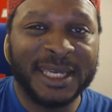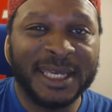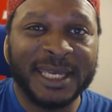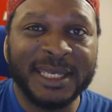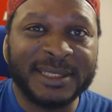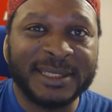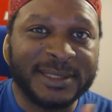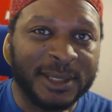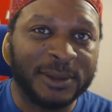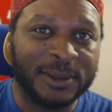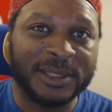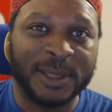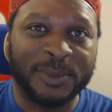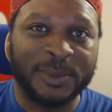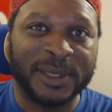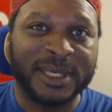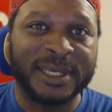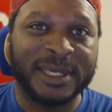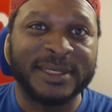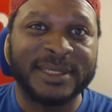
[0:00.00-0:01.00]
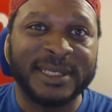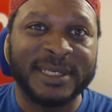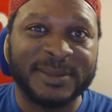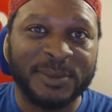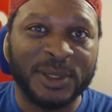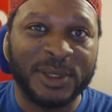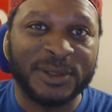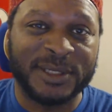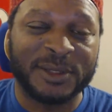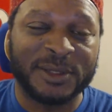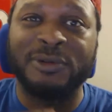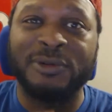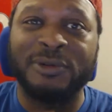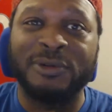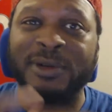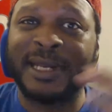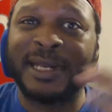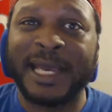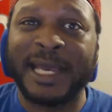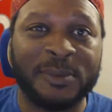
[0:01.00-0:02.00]
He sold it because his music
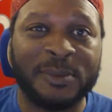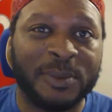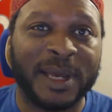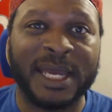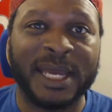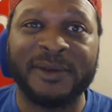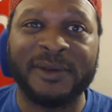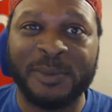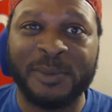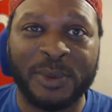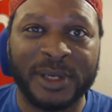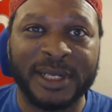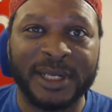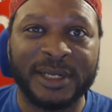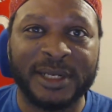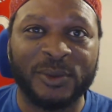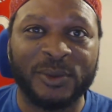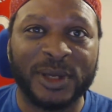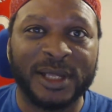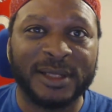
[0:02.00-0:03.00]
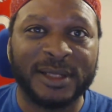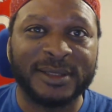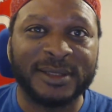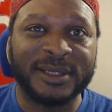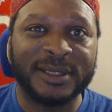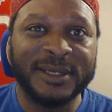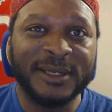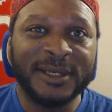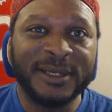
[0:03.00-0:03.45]
was renowned by everybody in the world.